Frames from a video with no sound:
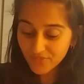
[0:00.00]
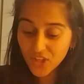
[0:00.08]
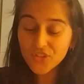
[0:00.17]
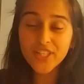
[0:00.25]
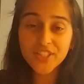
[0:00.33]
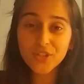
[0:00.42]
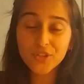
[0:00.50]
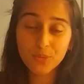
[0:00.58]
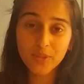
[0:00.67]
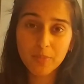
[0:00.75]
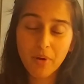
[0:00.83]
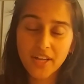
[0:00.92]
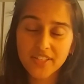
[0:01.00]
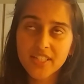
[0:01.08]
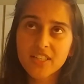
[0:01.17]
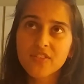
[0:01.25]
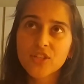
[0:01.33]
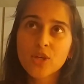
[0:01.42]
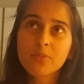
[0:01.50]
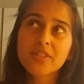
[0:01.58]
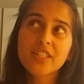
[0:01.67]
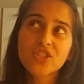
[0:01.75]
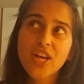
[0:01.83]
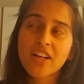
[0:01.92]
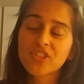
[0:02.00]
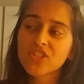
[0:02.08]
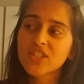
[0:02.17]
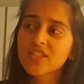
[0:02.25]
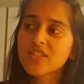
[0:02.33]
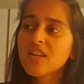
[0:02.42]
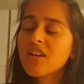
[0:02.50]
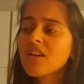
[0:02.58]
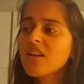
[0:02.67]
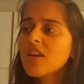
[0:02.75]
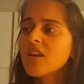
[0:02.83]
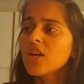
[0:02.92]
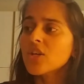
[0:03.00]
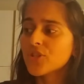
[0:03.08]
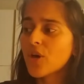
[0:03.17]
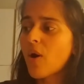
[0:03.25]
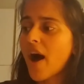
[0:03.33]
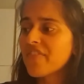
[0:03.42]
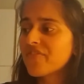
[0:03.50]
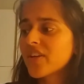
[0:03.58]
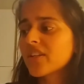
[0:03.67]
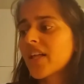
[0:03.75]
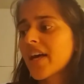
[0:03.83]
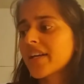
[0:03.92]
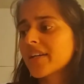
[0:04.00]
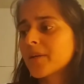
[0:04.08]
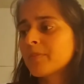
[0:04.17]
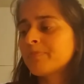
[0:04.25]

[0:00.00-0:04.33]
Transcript: that's also really positive. In terms of the challenges, so I feel like